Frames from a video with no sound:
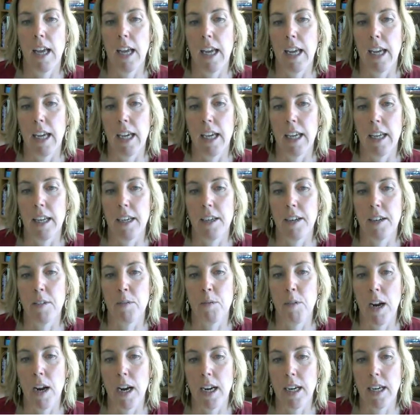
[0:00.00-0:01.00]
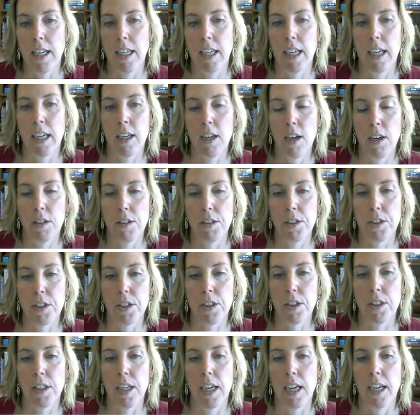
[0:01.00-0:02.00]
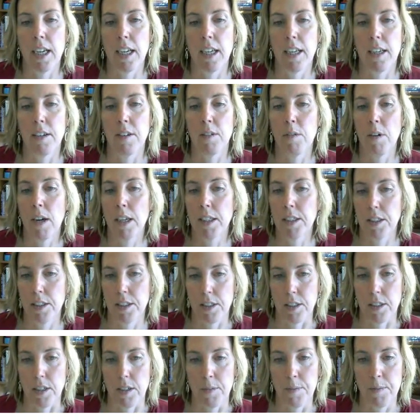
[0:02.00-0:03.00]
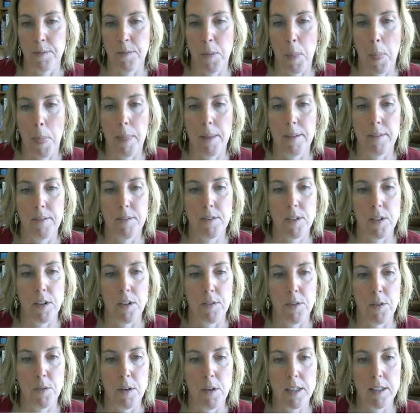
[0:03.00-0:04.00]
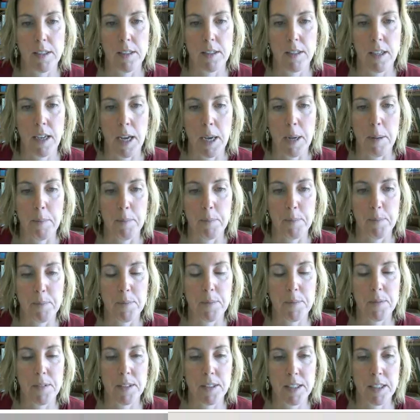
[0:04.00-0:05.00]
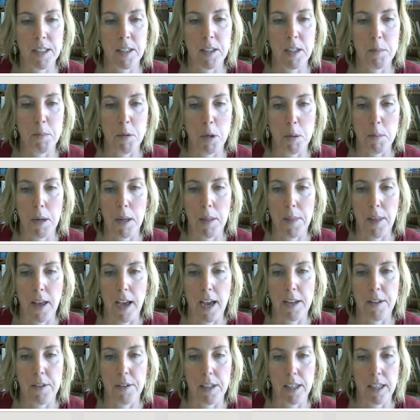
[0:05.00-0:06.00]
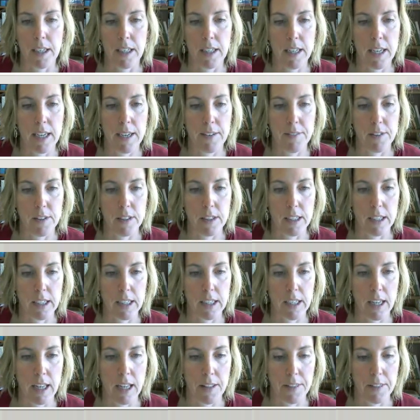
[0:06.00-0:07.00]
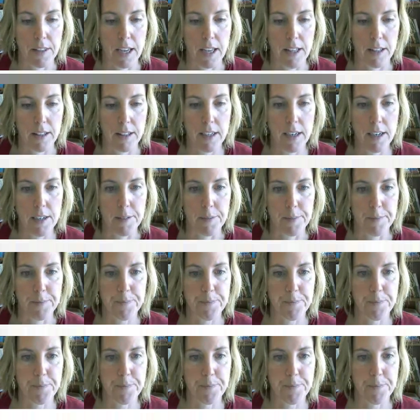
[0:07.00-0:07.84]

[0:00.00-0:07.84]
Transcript: and writing and culture and register. So if you want to learn more about that, you can have a look at that there.